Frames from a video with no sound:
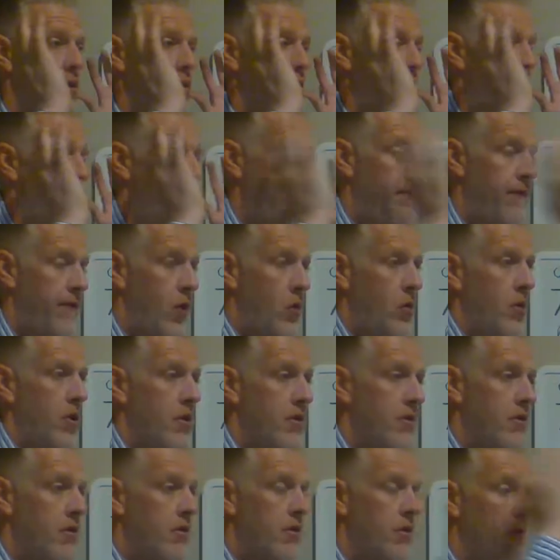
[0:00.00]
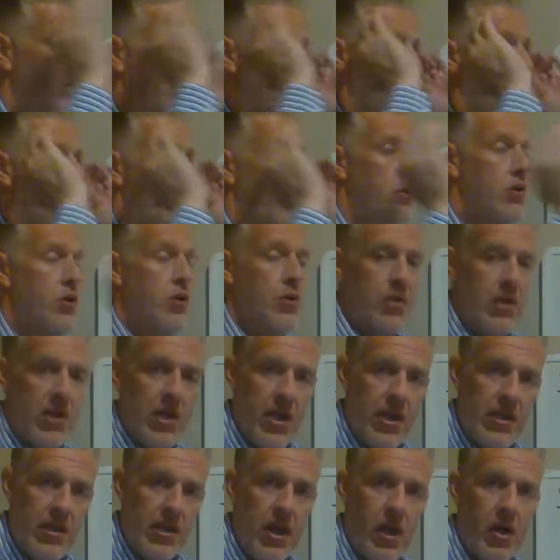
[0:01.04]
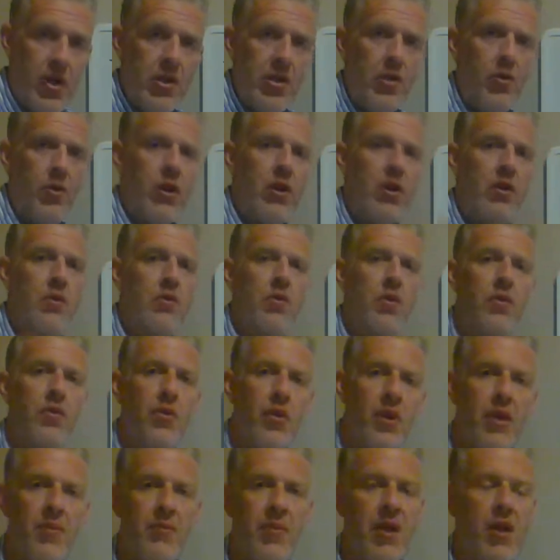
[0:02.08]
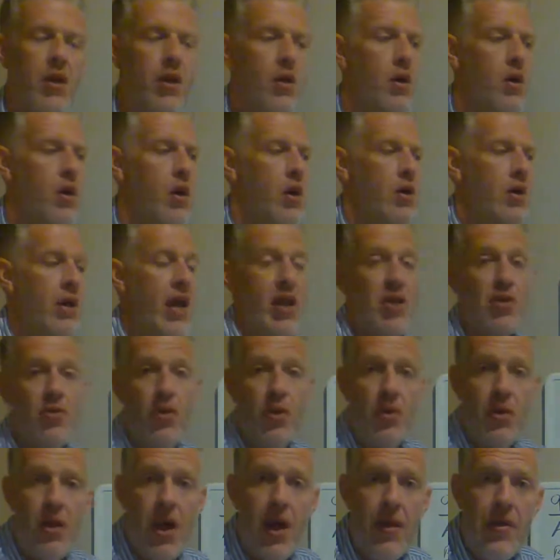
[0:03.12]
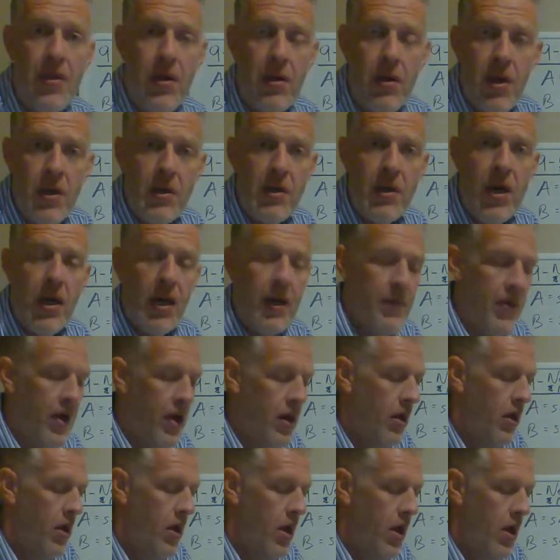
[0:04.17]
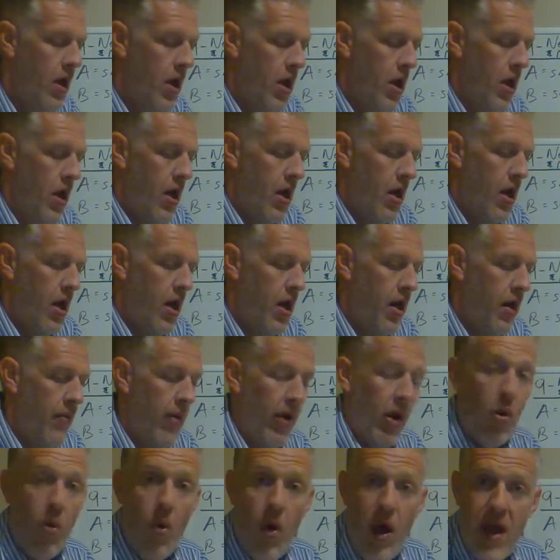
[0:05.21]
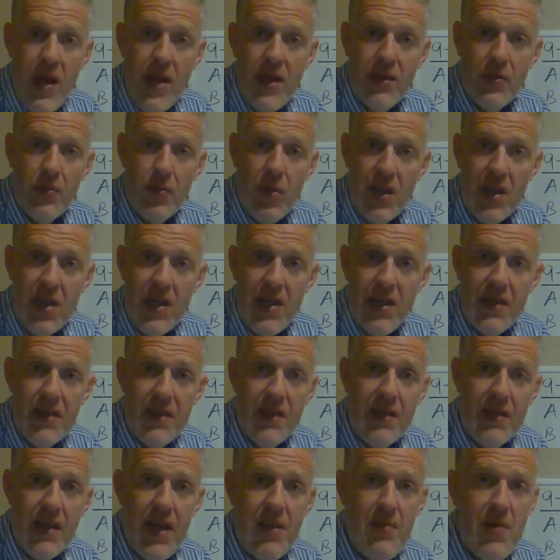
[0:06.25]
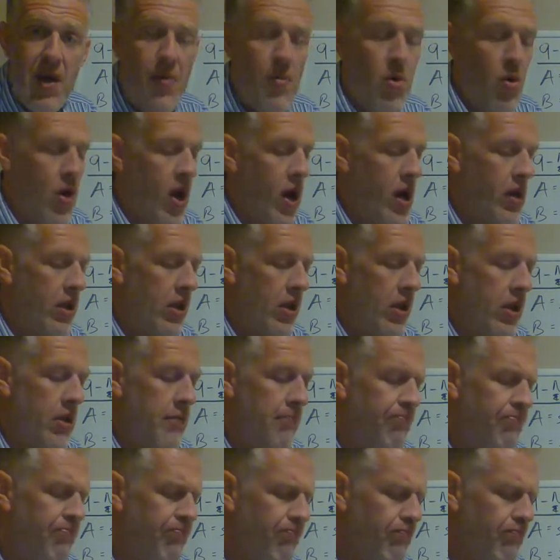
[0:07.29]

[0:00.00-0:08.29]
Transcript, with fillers: you know, and focus to deontology, we're going to do a little bit on natural law theory, talk about um, Aquinas and what he has to say about morality.